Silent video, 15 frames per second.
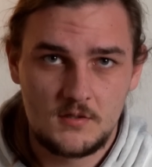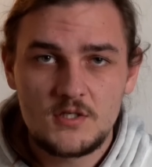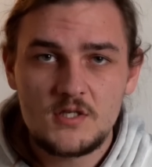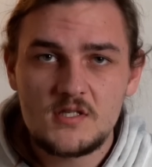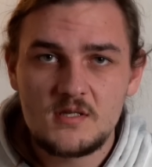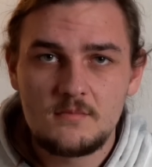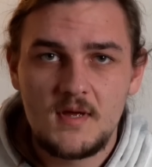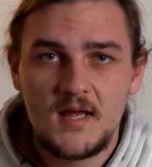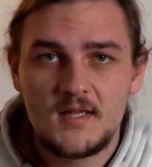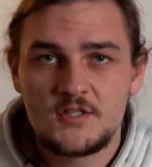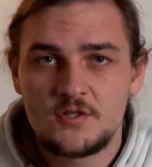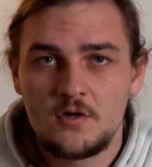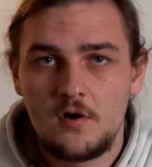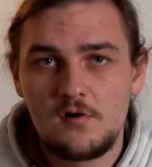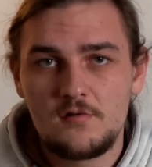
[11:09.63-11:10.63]
Just
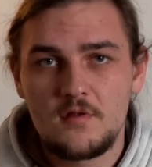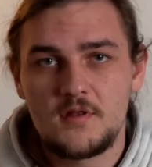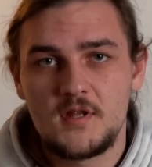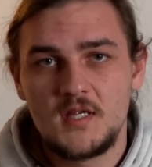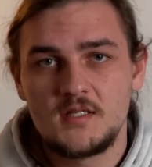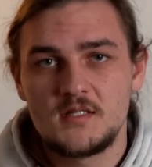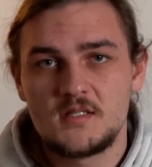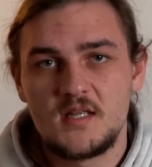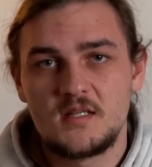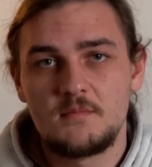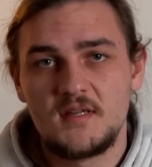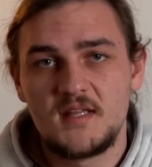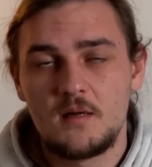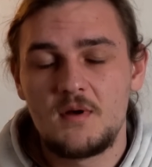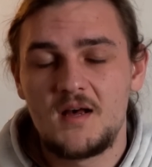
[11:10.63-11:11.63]
imagine all the things that
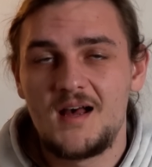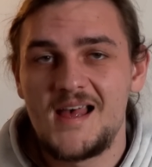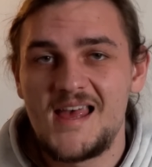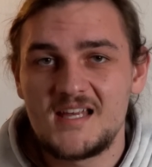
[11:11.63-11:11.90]
my Yamaha